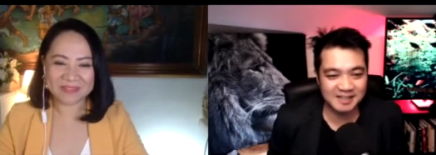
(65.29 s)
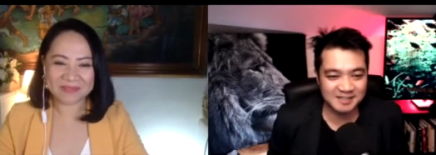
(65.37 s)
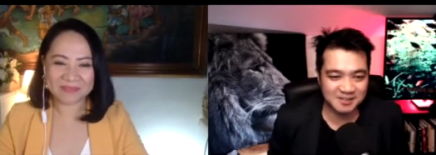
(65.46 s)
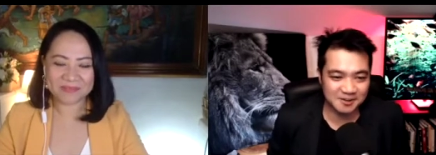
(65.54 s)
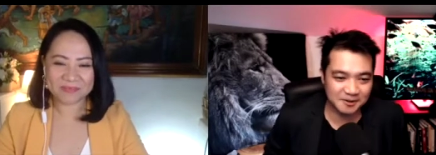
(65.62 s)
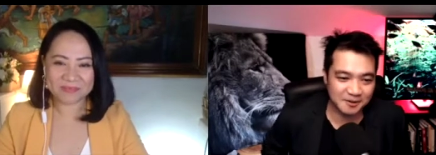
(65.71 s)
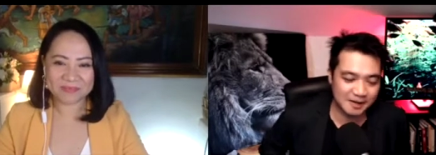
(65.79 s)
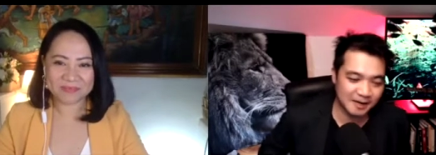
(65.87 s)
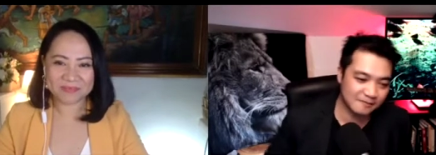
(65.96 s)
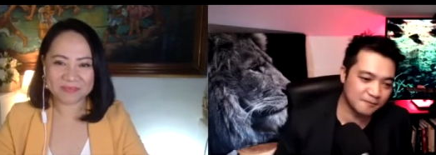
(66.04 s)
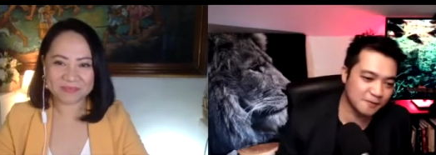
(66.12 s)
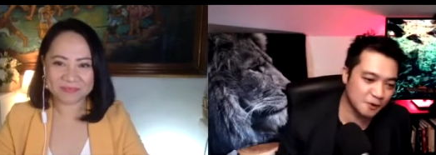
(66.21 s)
Speaker 1: So, uh,
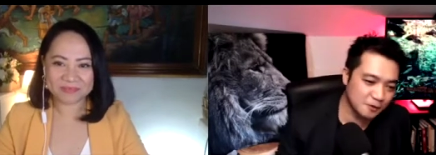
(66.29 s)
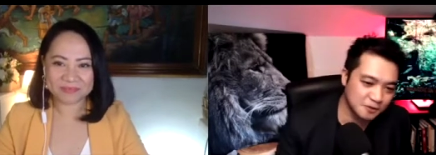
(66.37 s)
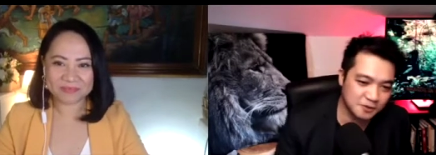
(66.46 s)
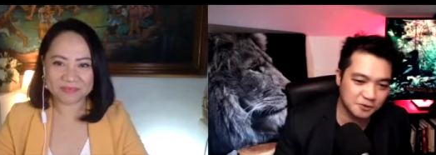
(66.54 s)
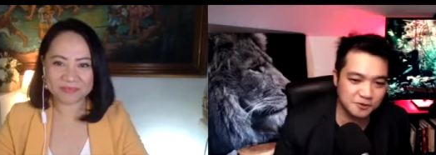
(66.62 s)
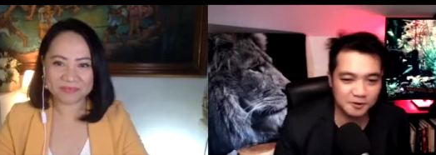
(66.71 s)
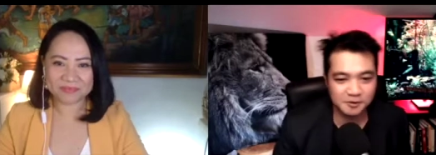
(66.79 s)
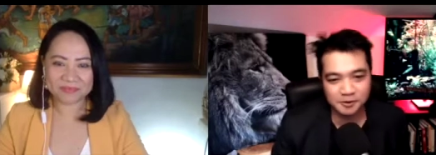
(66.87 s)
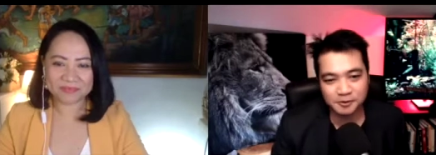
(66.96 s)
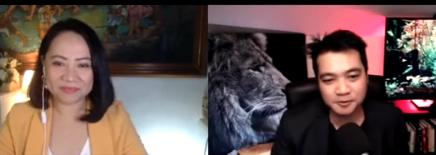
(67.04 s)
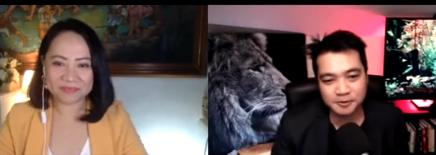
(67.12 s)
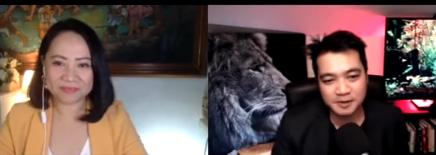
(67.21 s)
for those who don't
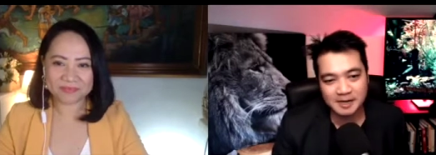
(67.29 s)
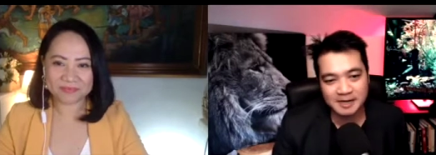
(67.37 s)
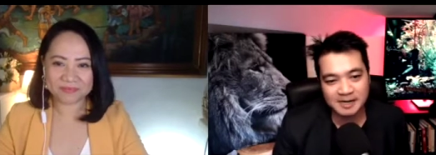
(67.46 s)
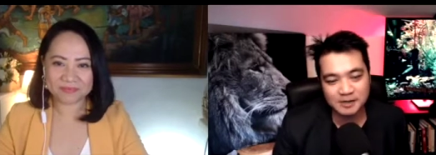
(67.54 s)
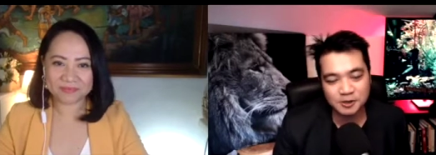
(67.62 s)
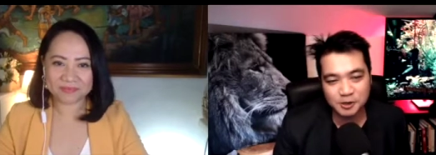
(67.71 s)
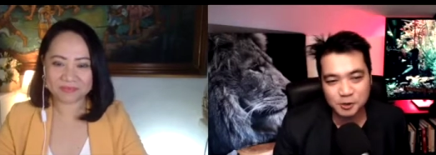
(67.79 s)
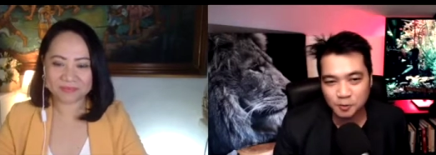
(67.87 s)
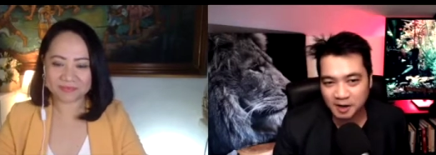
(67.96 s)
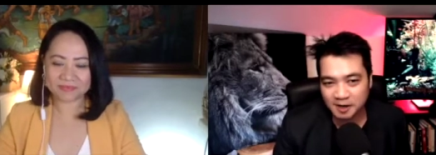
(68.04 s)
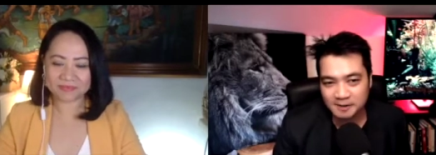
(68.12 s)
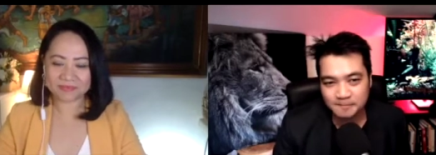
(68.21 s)
know uh, who you
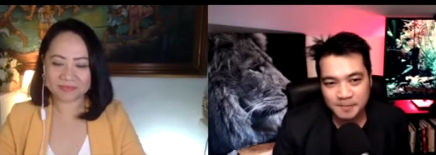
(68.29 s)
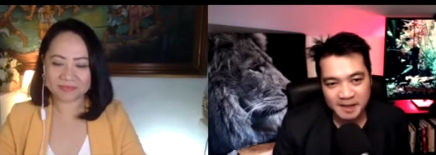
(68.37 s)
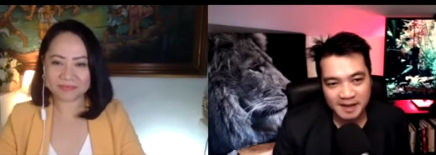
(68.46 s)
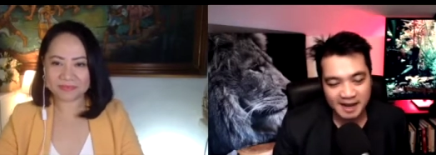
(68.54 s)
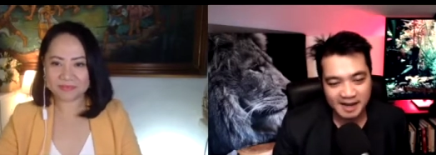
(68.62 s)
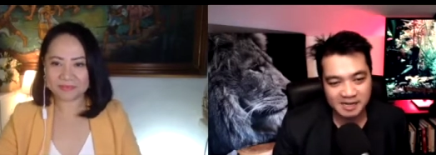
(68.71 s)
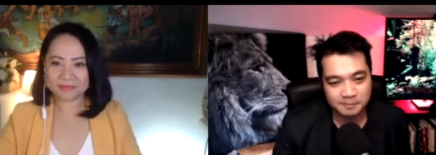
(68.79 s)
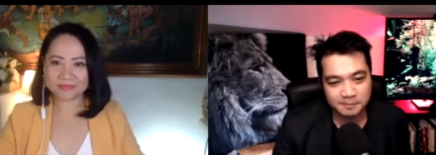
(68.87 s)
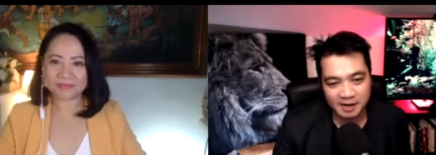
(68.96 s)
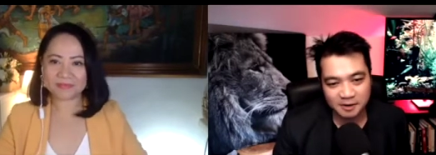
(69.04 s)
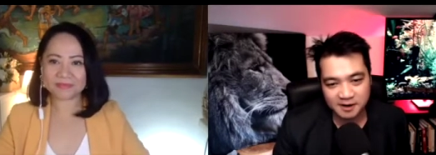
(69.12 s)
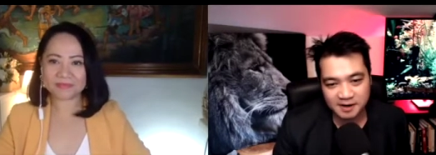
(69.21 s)
are and your
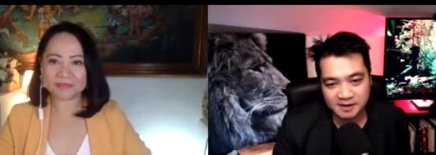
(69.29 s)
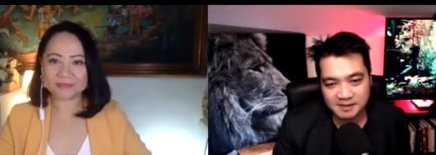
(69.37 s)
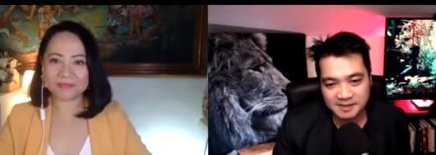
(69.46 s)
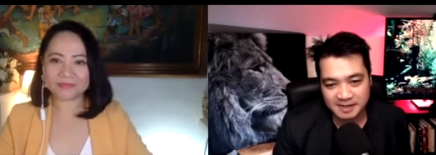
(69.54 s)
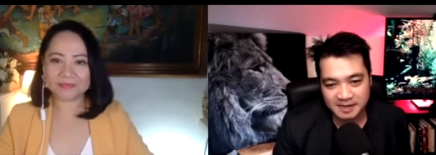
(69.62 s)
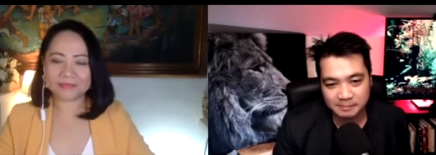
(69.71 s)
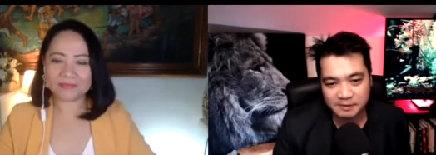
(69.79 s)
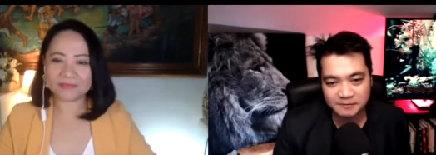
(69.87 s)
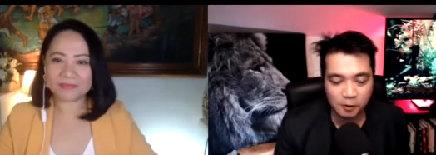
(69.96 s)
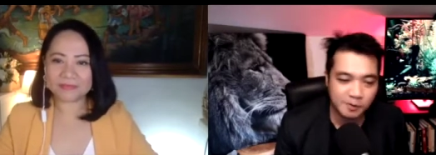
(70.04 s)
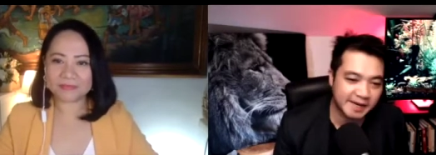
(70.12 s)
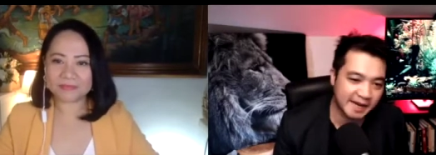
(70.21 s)
background, uh,
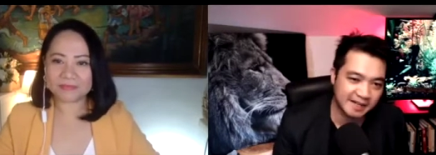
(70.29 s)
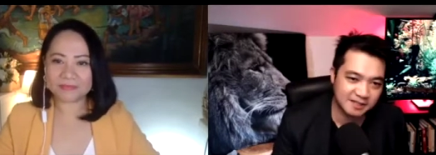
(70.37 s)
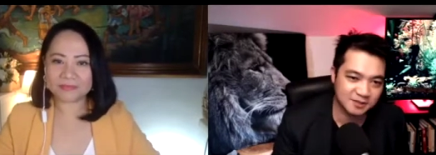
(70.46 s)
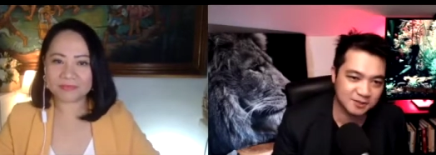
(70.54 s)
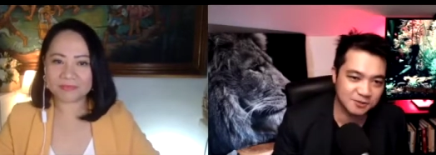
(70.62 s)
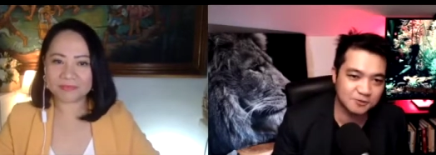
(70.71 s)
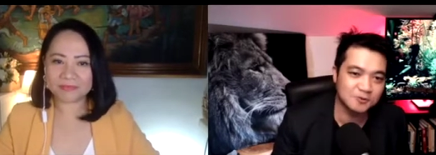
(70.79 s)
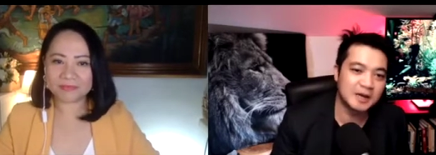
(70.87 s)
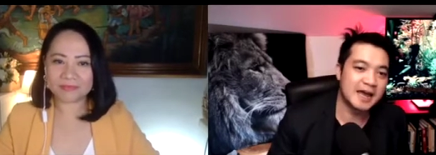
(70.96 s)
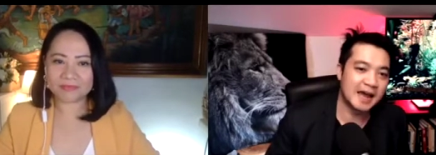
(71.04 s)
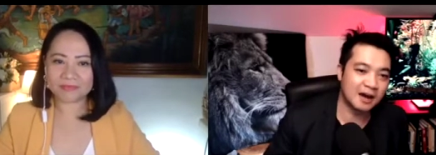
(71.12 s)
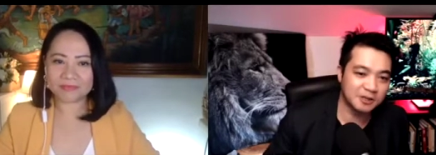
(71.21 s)
before we get into
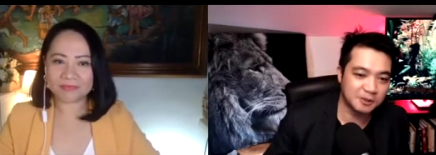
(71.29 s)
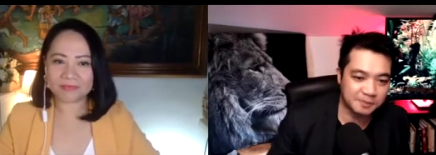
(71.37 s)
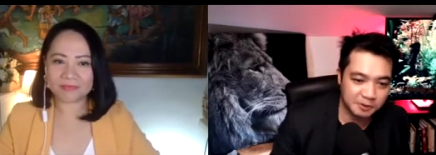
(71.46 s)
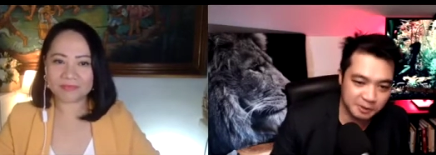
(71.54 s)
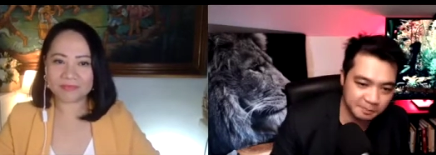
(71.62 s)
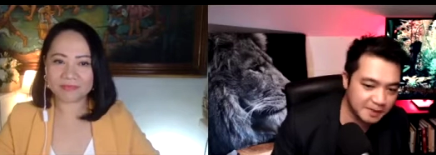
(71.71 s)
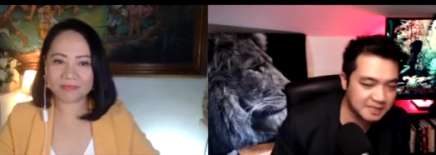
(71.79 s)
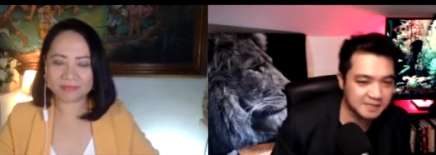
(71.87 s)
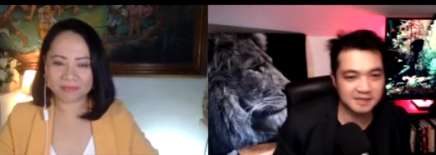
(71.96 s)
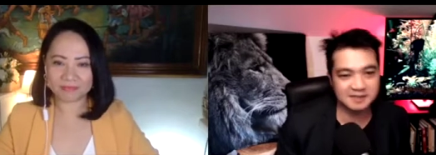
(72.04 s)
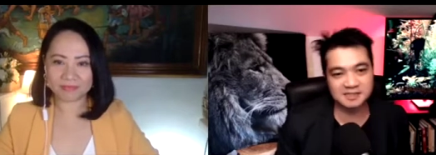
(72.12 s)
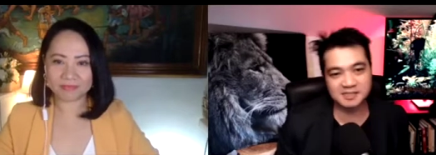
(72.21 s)
how you built your
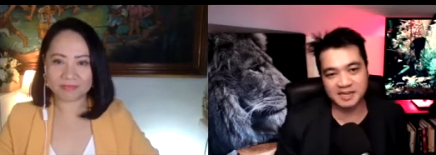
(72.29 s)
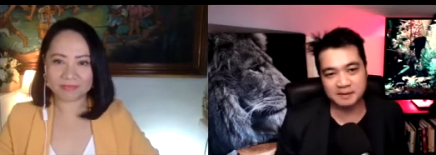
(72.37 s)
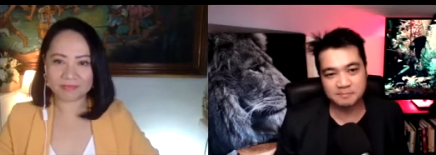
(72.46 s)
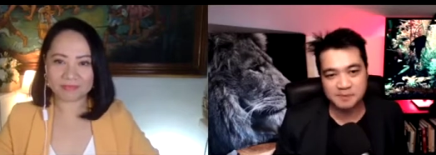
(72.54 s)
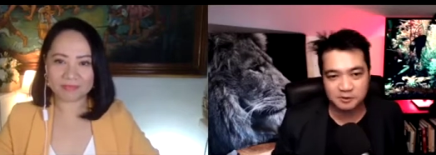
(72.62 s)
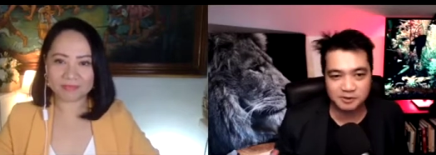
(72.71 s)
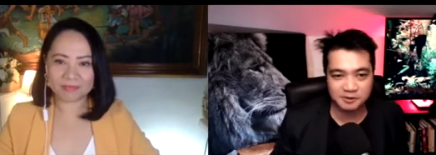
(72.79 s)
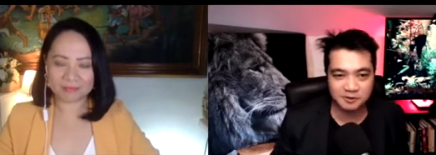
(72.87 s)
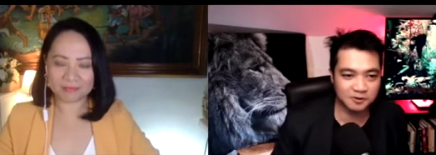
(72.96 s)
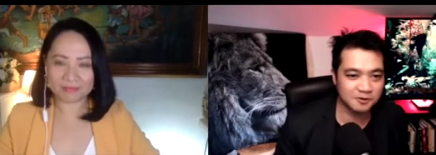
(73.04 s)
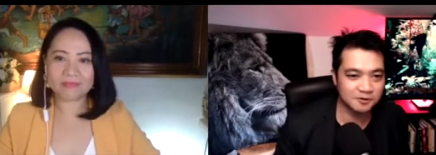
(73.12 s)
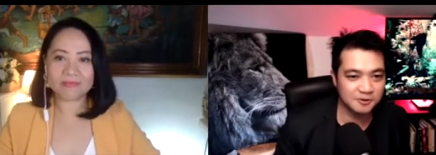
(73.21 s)
business and built
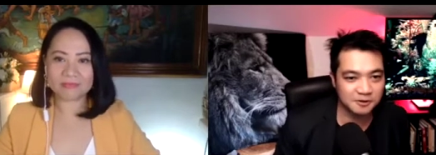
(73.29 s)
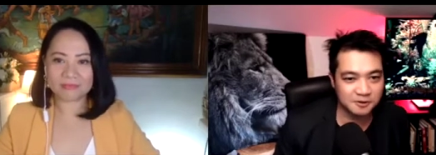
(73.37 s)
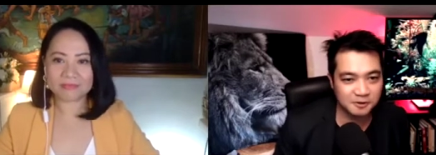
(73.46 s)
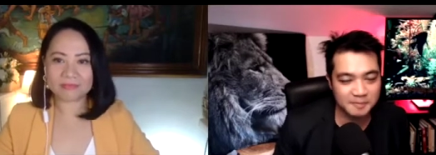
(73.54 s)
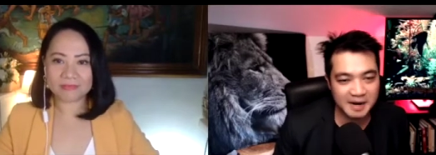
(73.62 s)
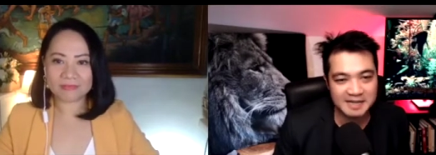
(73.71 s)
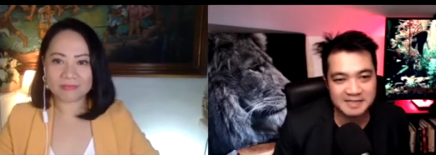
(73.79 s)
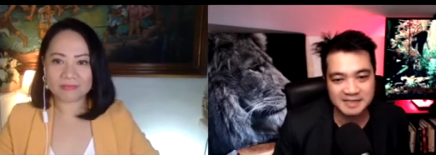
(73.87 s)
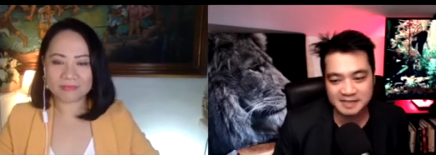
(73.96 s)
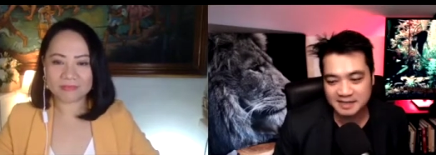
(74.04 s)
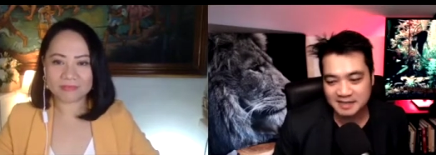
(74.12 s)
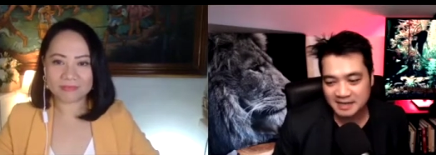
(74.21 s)
your, your
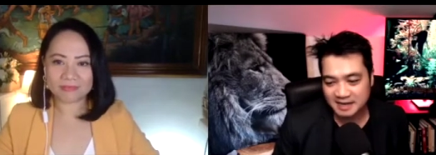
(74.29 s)
amazing